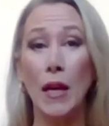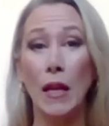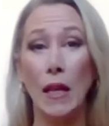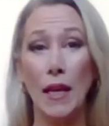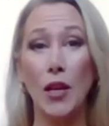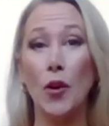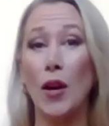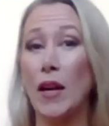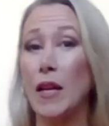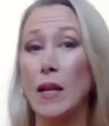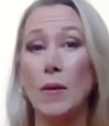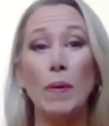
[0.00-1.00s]
like
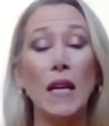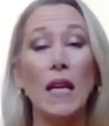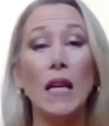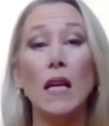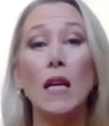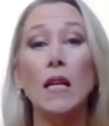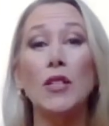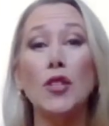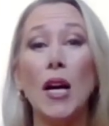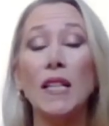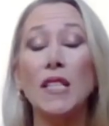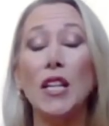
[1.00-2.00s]
you're gonna be
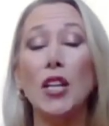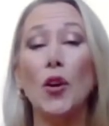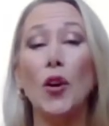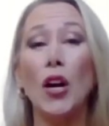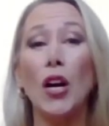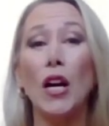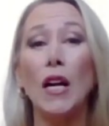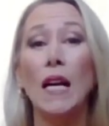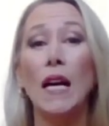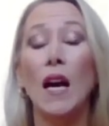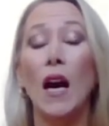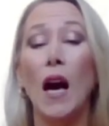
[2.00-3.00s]
contracting your
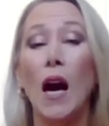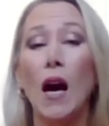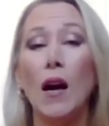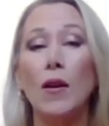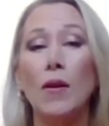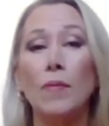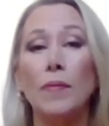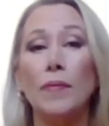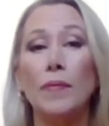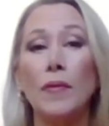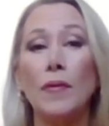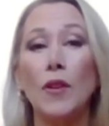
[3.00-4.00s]

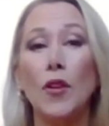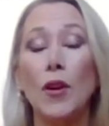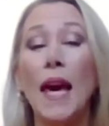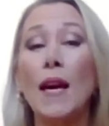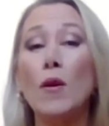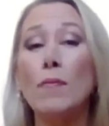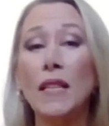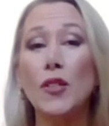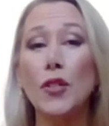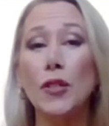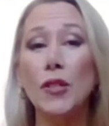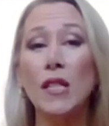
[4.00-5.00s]
Kegel
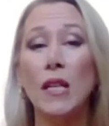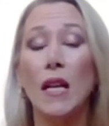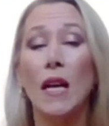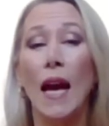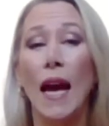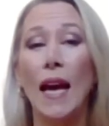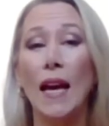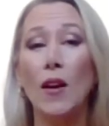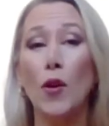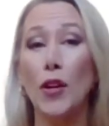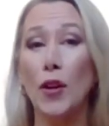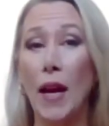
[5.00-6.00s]
muscles
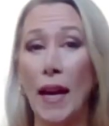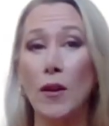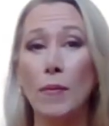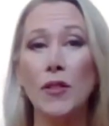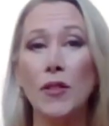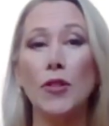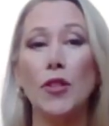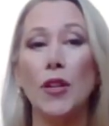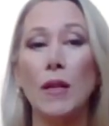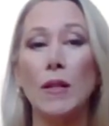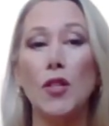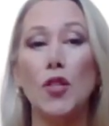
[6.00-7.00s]
or your anal muscles. You're
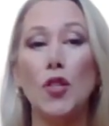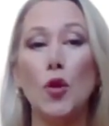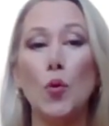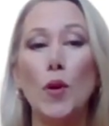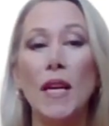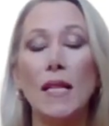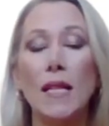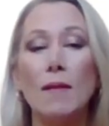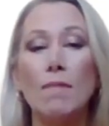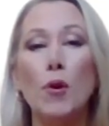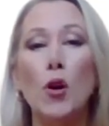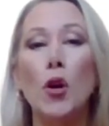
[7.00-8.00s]
gonna squeeze
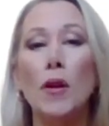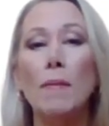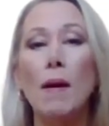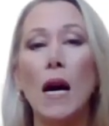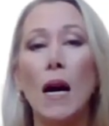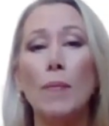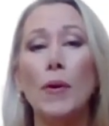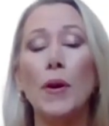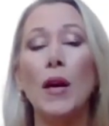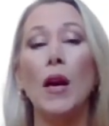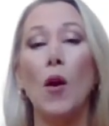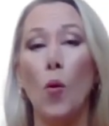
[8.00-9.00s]
and pull them up
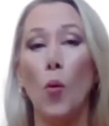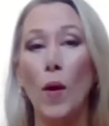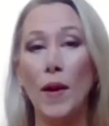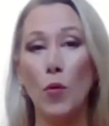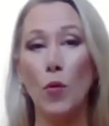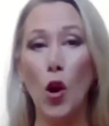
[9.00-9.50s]
when we're